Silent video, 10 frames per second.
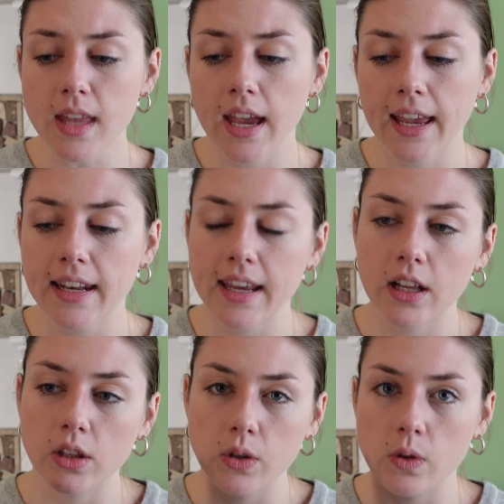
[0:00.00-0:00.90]
again
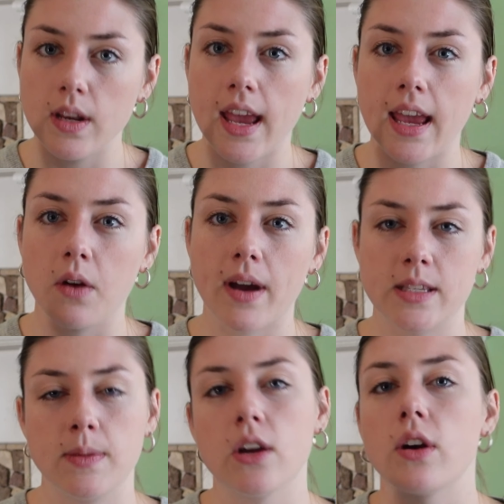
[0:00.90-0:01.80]
include a
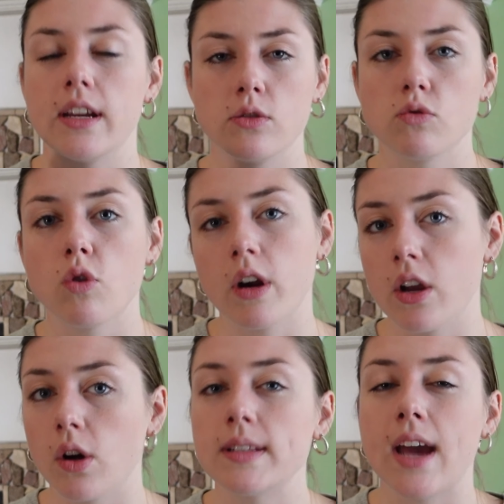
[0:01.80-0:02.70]
recipe or a
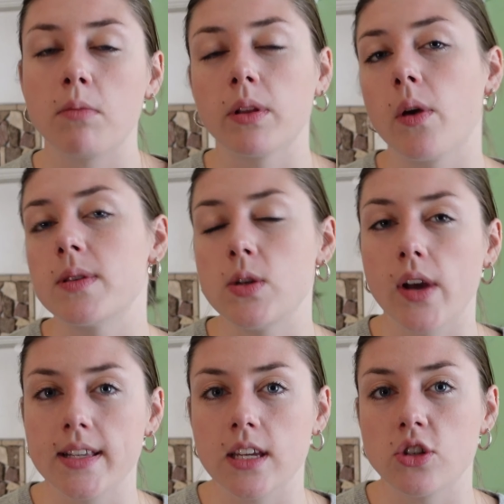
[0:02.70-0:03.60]
tutorial down below so you
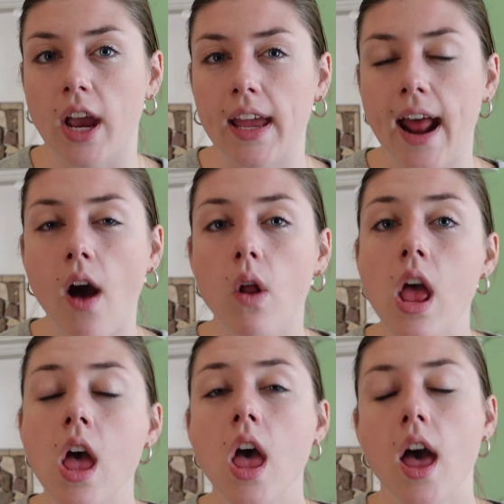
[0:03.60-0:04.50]
guys can check it out,
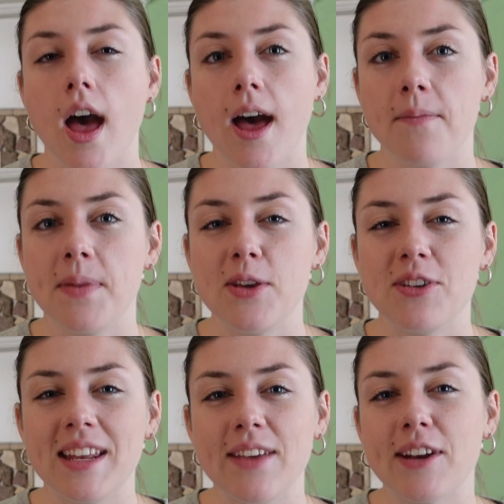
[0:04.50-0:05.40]
but you
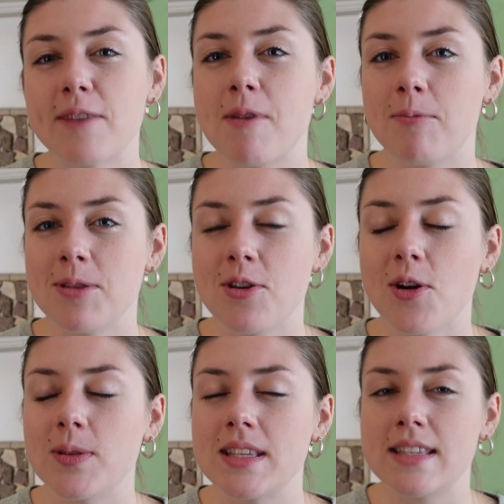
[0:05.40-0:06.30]
could even come up with your
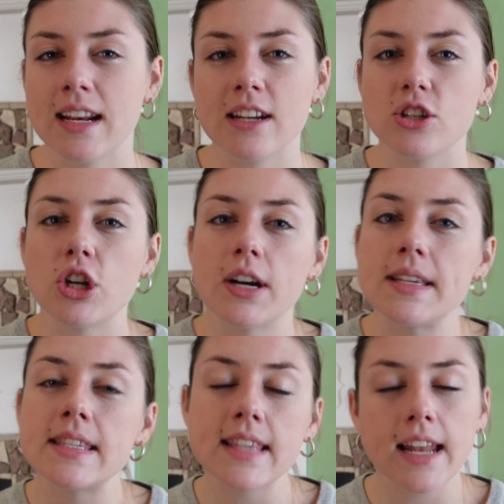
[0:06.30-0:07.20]
own signature
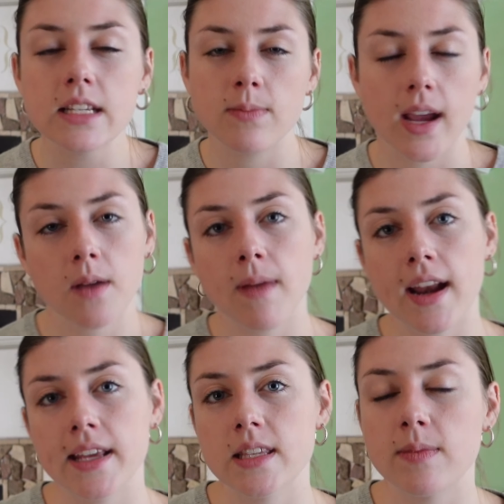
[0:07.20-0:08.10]
scent by
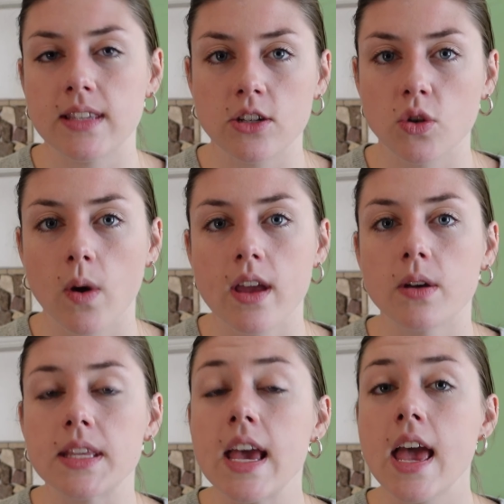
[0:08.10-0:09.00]
combining some essential
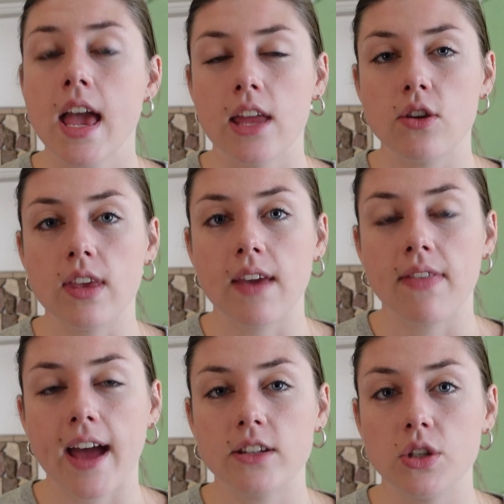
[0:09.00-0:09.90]
oils, and you can give
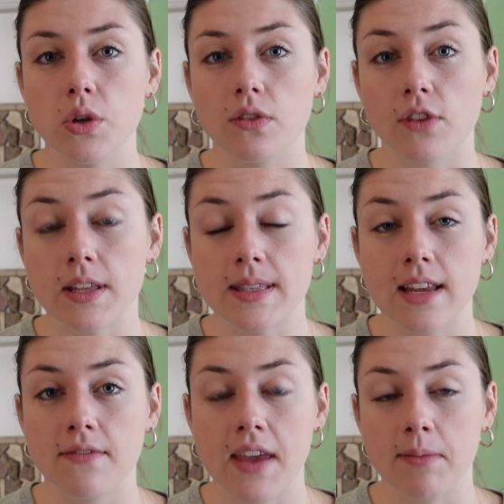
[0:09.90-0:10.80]
that to friends
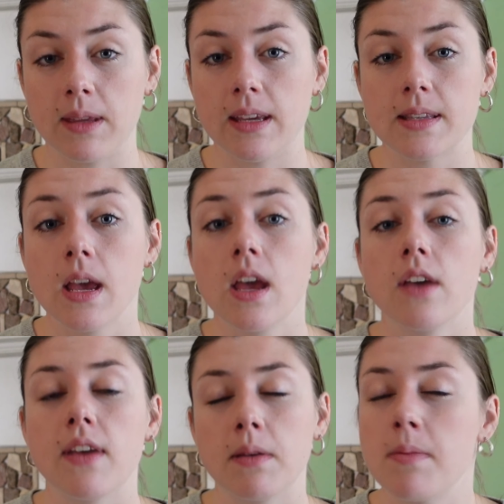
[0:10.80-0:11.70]
and family
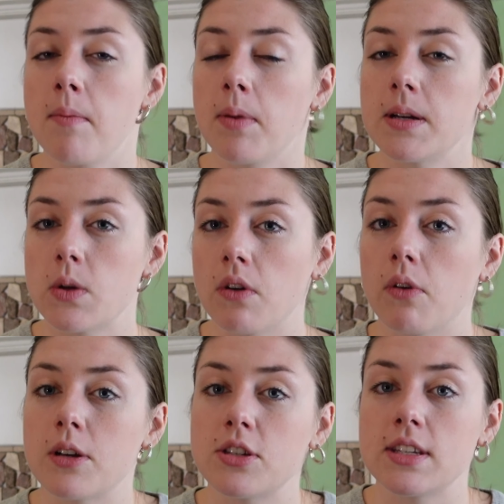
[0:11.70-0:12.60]
members, or of
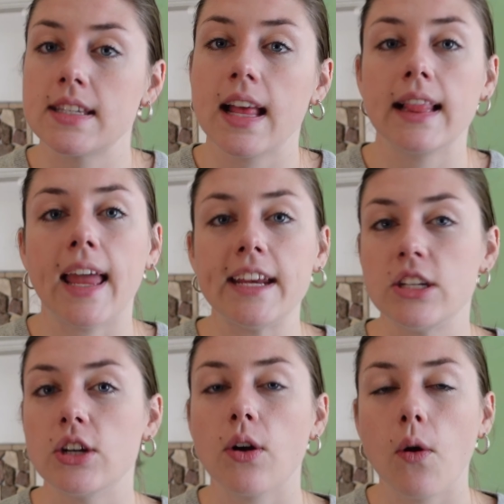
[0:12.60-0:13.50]
course just light
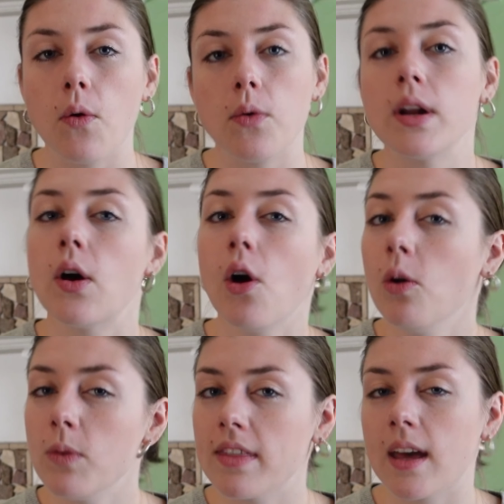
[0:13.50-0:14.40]
your own
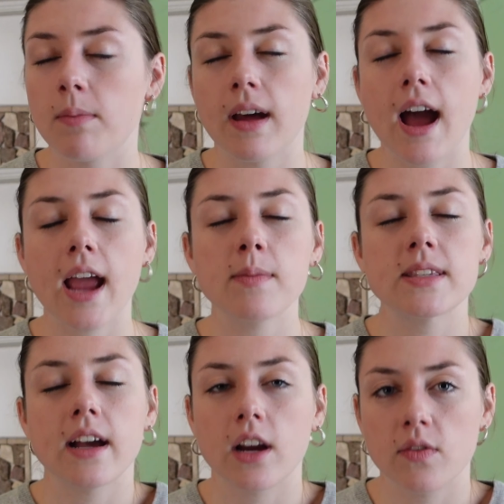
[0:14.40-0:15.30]
home with it. But I am a
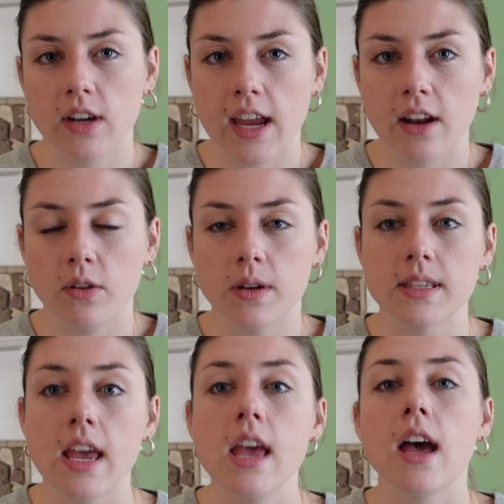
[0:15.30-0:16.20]
sucker for candles.
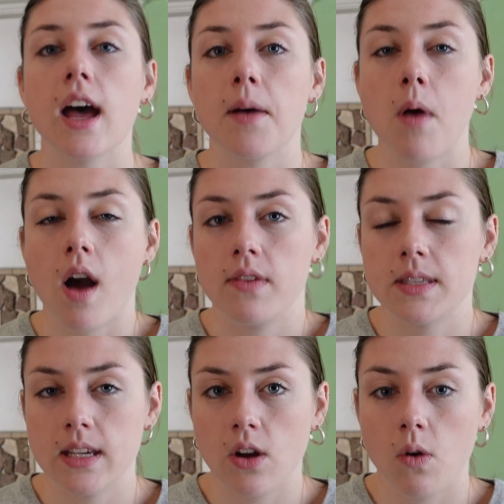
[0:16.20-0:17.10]

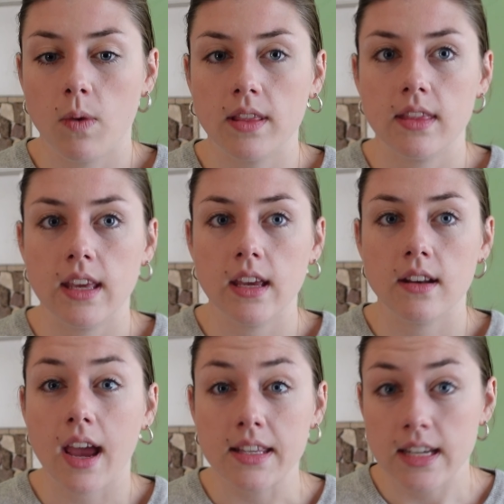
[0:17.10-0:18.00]
Obviously don't want the
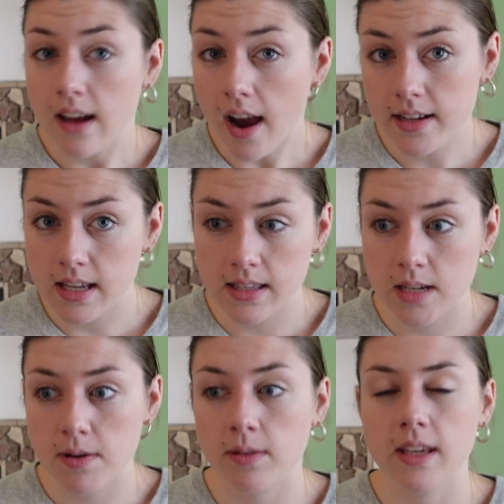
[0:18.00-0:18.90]
nasty toxins to
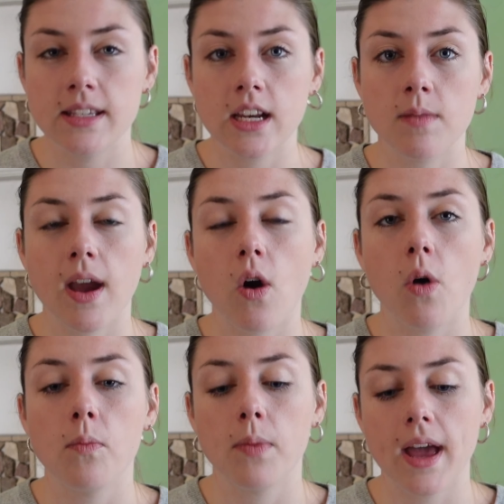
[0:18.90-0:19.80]
be released into my
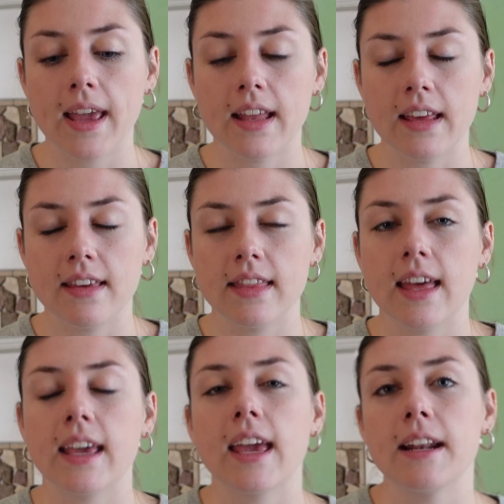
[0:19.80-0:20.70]
home, but anything
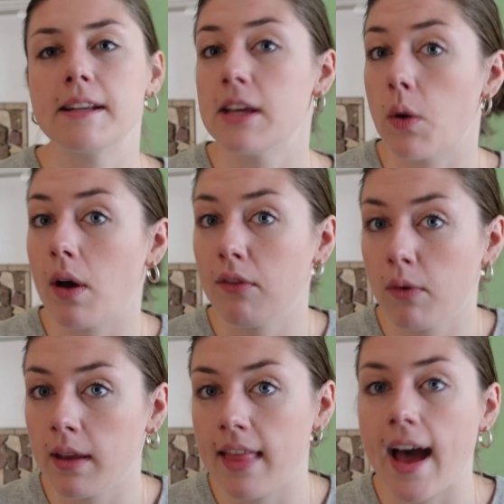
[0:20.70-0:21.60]
that can, you know,
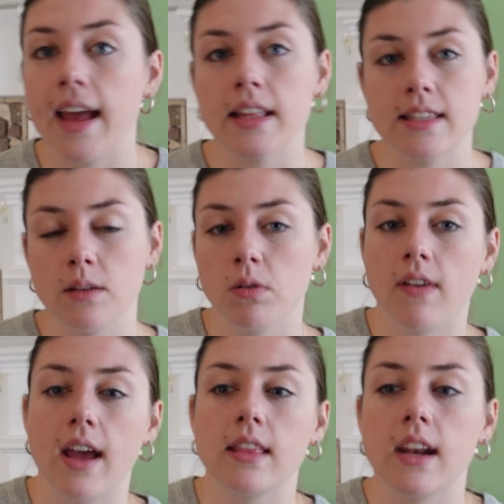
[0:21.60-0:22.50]
avoid that and still
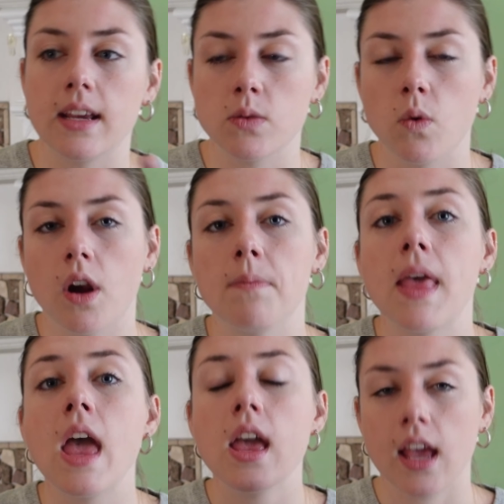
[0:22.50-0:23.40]
provide the nice warm
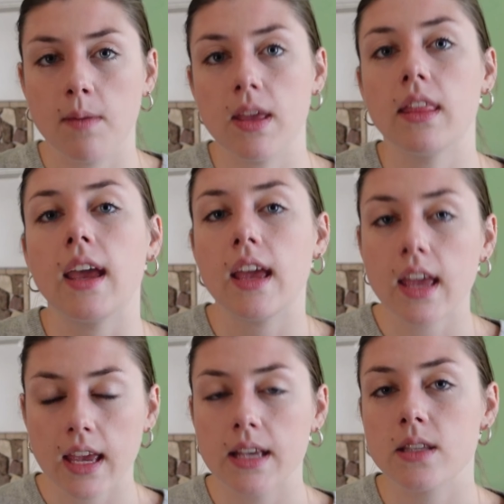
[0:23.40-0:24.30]
ambient light
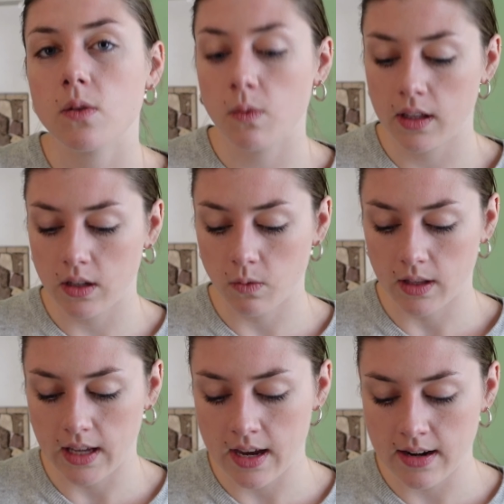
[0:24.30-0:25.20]
is really,
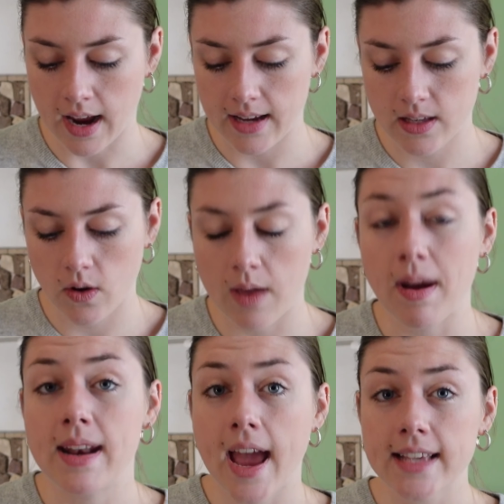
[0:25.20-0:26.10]
really nice. Okay,
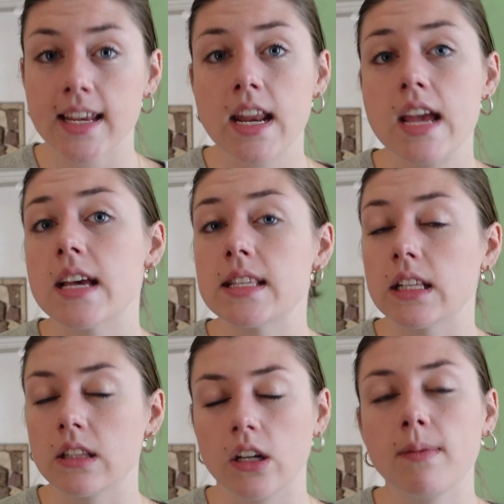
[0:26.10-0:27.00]
my next idea is a
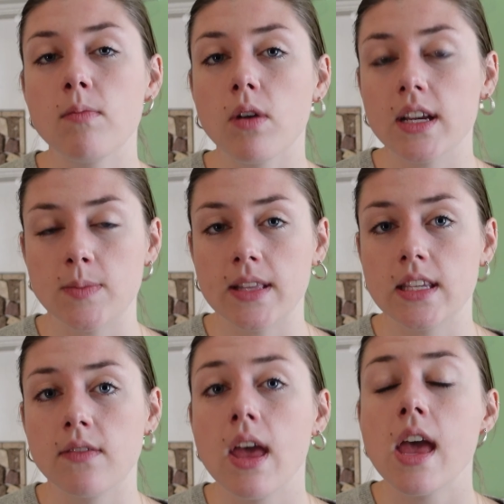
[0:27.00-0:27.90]
little bit more
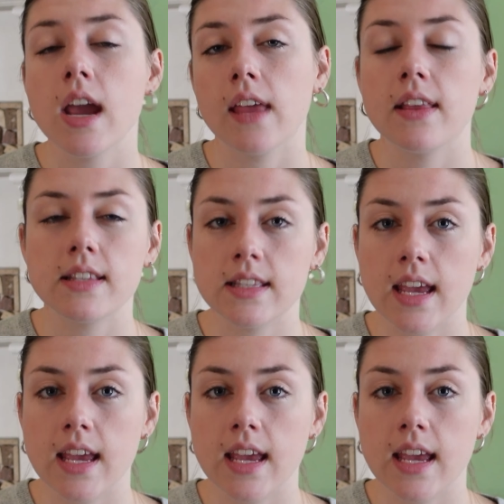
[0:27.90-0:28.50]
expensive, and this is